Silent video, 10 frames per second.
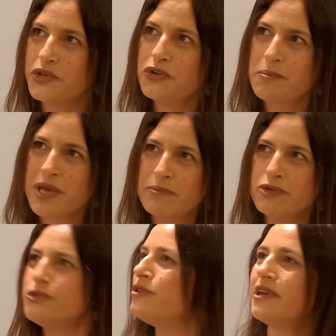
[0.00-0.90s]
Do you
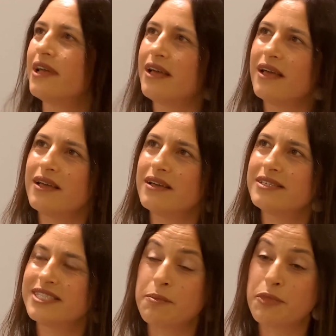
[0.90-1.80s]
remember
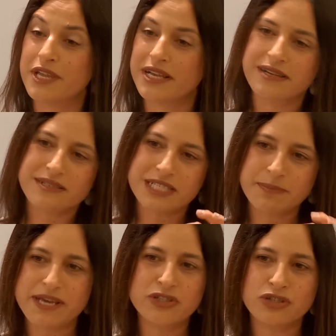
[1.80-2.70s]
something
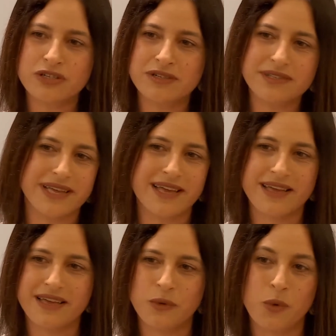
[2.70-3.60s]
special,
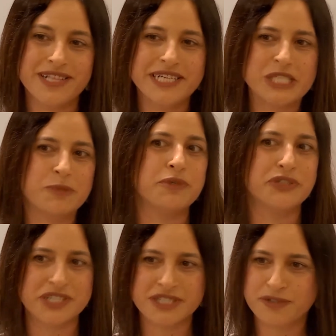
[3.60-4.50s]
one
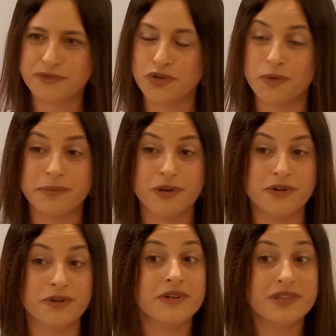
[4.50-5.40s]
experience from
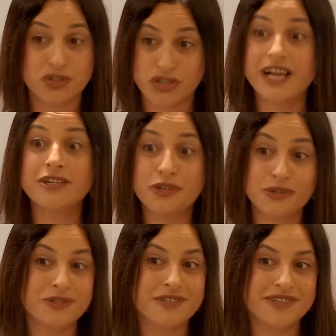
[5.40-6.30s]
your
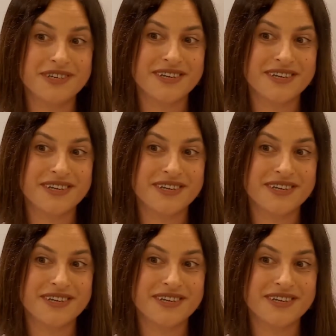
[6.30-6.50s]
childhood